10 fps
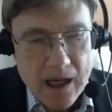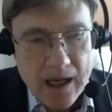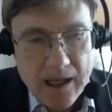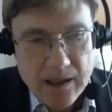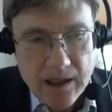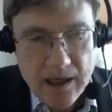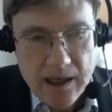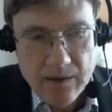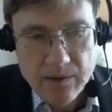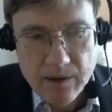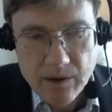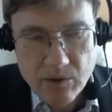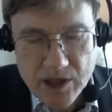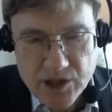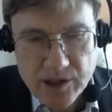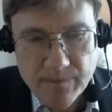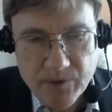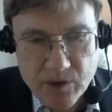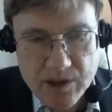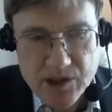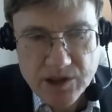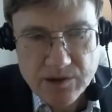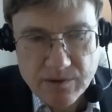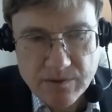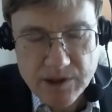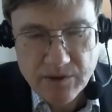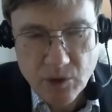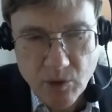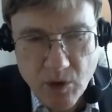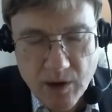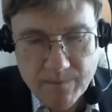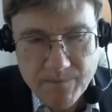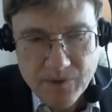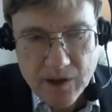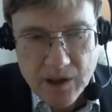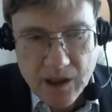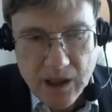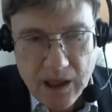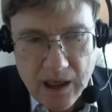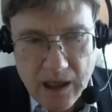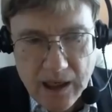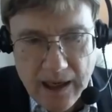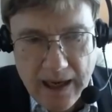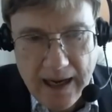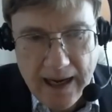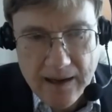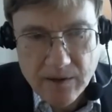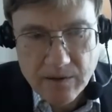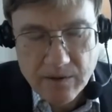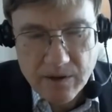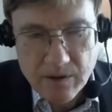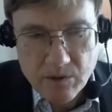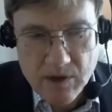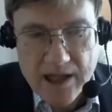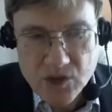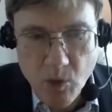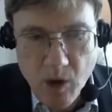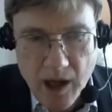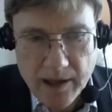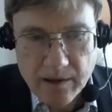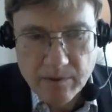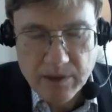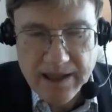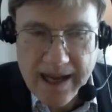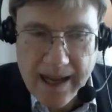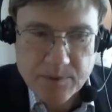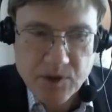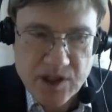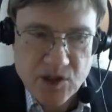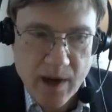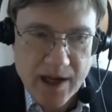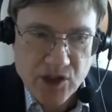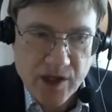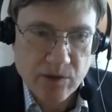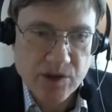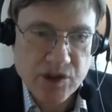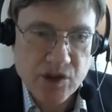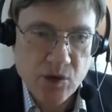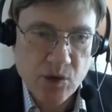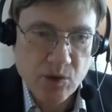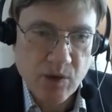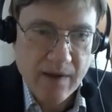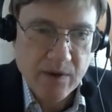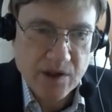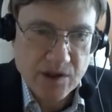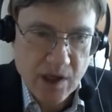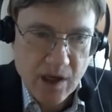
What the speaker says: in Russia, the Russian Civil War. and the Reds won, but they captured these white generals who ran this